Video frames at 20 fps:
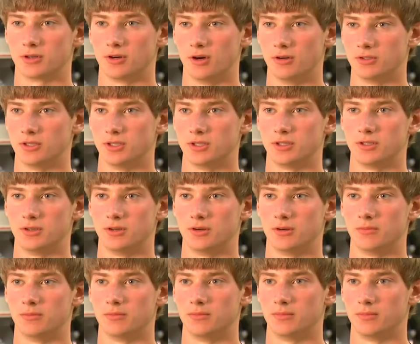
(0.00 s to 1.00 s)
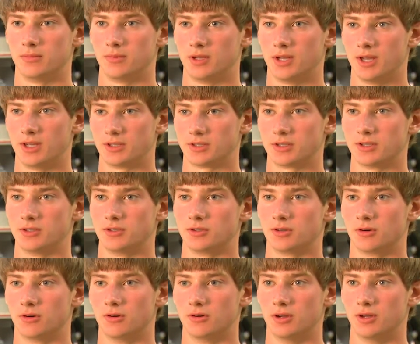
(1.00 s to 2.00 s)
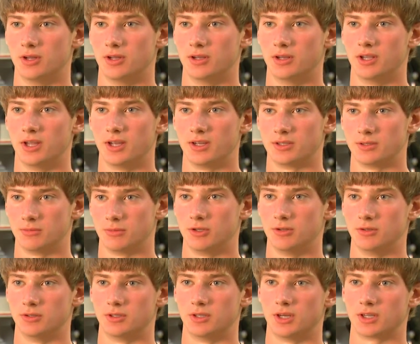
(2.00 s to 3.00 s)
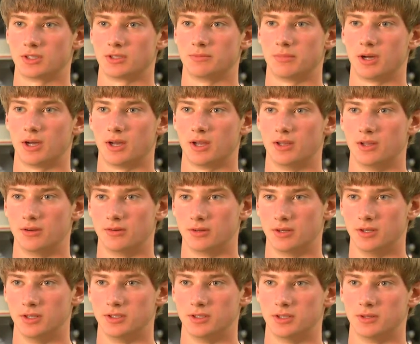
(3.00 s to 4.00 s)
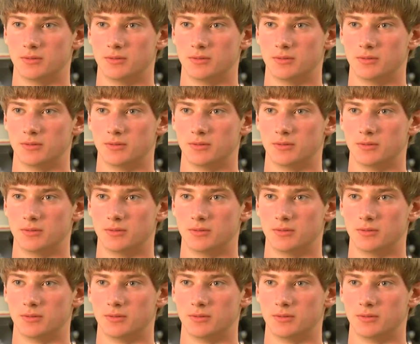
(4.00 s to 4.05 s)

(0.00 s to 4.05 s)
closest to him takes control and takes him to his next spot and leads